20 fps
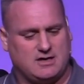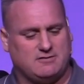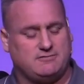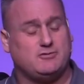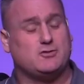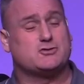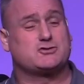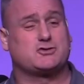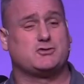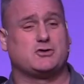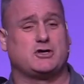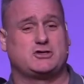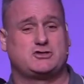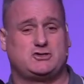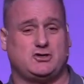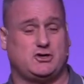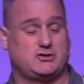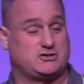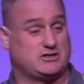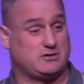First going to
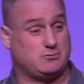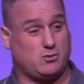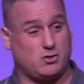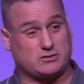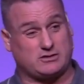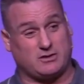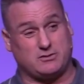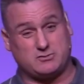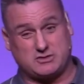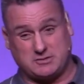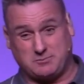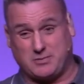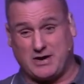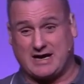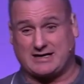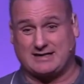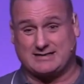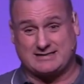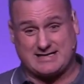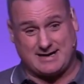church, I walked down, I was in
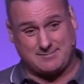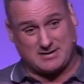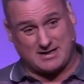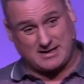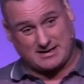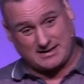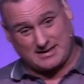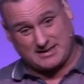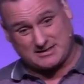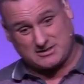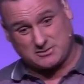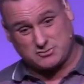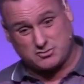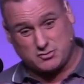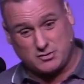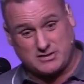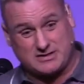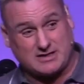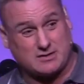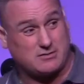back the tabernacle, and as I was
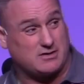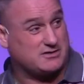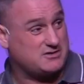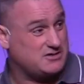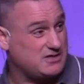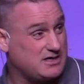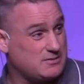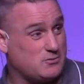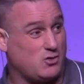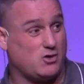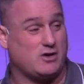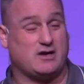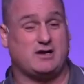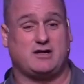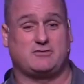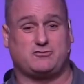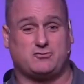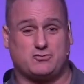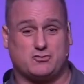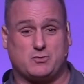going down, I seen them all in
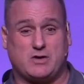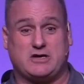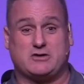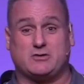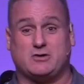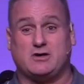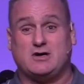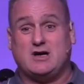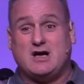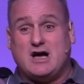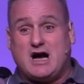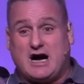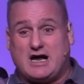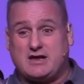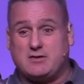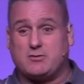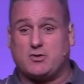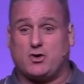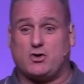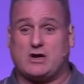there through the window,
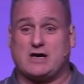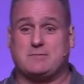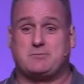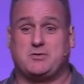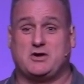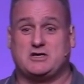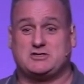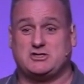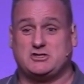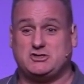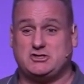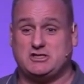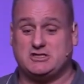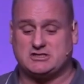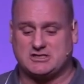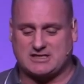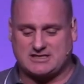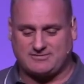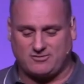and they were all there praising Jesus.